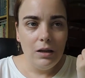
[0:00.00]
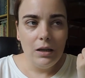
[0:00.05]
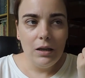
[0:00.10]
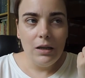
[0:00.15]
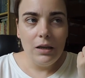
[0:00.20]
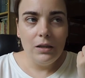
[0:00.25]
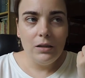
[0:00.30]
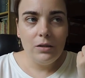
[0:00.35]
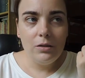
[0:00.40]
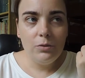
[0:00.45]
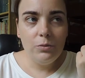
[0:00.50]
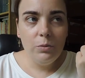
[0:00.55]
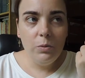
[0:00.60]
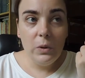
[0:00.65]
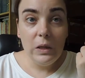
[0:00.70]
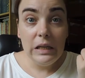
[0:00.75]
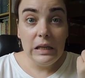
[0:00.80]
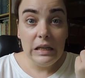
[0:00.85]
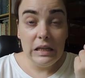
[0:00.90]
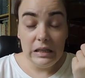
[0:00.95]
It's
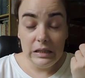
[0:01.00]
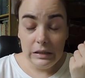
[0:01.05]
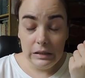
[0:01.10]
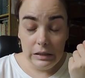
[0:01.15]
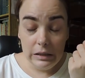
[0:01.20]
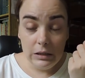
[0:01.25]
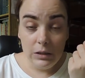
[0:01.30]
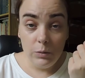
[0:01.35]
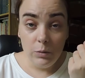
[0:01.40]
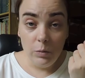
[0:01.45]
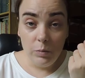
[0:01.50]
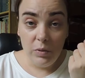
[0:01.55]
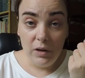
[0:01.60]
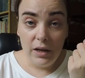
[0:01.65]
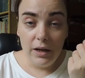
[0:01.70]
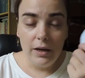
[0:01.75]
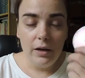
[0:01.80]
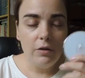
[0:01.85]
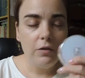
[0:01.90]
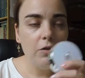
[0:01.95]
really easy to
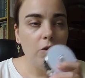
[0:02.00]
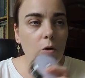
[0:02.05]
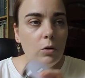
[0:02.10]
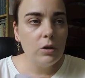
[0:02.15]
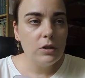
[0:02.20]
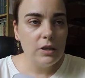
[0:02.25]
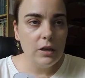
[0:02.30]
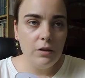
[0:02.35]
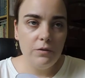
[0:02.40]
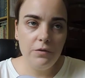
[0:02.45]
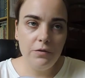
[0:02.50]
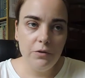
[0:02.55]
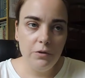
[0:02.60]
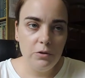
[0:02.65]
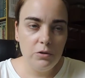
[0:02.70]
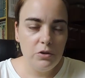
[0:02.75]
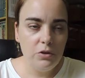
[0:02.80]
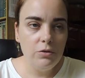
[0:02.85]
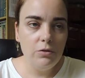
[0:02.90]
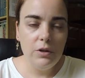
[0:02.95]
apply. Of course, at
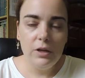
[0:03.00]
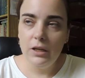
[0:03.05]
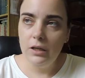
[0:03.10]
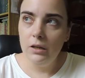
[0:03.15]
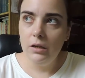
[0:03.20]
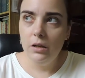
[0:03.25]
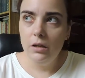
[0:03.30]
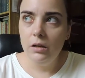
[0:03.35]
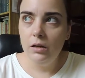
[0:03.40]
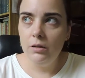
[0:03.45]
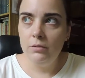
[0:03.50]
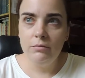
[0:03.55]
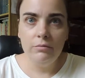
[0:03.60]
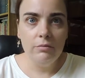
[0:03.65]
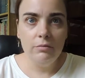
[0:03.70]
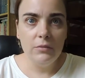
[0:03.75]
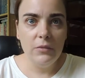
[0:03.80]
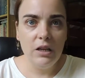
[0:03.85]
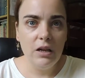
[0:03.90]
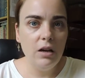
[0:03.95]
first you're like,
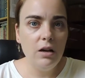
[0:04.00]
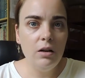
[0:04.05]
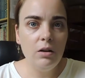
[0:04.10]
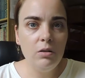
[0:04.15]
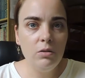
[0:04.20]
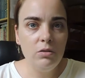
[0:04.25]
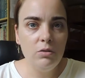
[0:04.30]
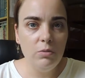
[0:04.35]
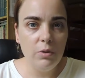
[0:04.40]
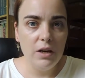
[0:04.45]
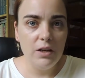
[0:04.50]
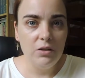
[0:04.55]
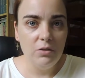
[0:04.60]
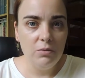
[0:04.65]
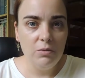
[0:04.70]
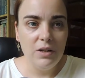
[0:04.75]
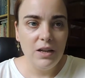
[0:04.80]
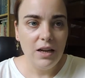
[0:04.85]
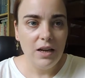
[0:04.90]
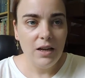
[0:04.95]
how do I
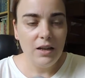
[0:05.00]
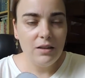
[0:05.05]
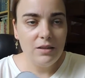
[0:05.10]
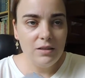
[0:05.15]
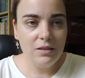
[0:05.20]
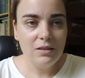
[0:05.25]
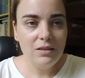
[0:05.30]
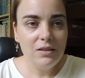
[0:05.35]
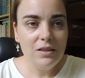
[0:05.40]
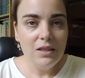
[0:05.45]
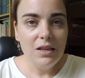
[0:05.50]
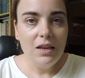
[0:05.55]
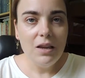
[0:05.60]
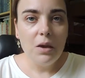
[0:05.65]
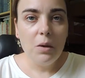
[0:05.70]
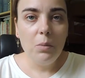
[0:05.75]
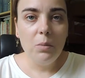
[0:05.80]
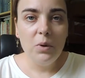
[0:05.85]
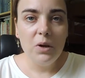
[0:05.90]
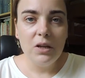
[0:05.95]
do that?
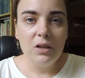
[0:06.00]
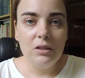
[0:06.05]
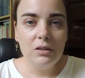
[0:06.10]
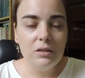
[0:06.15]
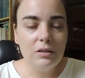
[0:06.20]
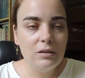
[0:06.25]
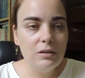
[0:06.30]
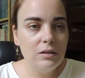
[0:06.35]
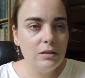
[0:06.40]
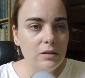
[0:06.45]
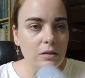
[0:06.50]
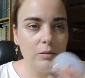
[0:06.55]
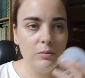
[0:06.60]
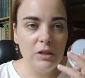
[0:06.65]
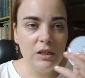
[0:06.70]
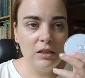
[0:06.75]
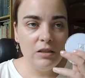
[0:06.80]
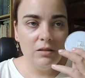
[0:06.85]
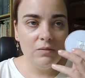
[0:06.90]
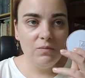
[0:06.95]
But I
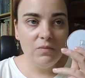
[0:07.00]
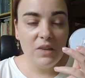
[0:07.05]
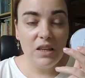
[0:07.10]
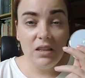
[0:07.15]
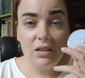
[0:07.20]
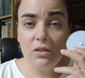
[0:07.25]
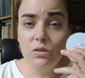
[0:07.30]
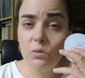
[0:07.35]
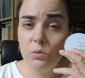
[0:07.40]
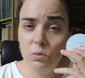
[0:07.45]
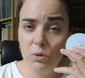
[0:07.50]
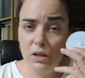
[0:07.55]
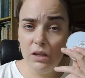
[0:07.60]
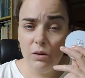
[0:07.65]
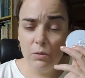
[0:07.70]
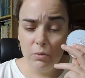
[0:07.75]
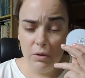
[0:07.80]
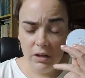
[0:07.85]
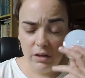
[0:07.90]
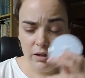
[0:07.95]
mean, it's a really,
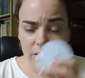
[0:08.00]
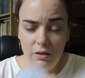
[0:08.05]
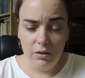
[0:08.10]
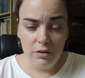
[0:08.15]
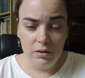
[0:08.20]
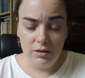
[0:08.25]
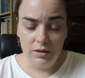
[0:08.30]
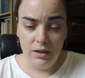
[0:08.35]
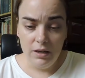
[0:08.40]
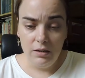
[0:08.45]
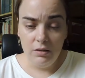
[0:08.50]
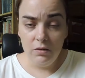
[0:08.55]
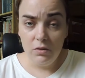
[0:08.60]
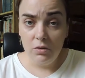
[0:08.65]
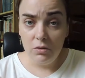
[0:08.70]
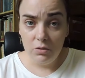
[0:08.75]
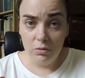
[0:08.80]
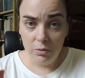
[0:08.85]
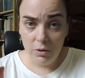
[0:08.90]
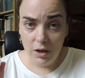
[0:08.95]
really good thing
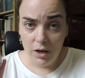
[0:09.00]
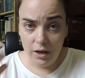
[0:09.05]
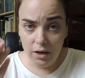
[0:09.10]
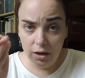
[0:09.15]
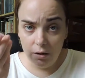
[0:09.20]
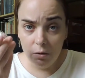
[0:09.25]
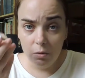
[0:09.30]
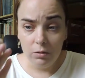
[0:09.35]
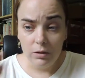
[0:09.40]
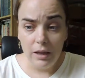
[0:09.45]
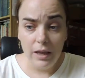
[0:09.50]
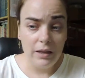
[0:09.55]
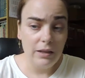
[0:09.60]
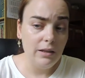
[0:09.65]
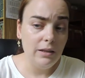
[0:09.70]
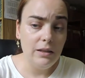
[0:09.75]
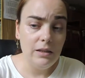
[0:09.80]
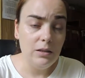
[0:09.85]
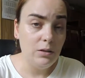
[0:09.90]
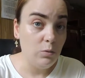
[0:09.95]
to try, or at
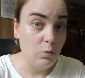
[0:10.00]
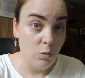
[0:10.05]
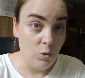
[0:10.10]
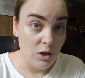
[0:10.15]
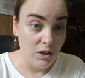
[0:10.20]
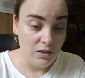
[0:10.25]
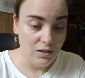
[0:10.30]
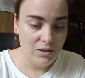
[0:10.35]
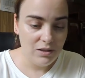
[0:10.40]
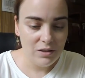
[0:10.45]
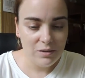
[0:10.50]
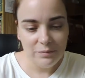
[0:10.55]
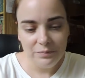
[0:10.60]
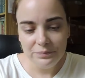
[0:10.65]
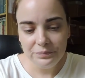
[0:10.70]
least once.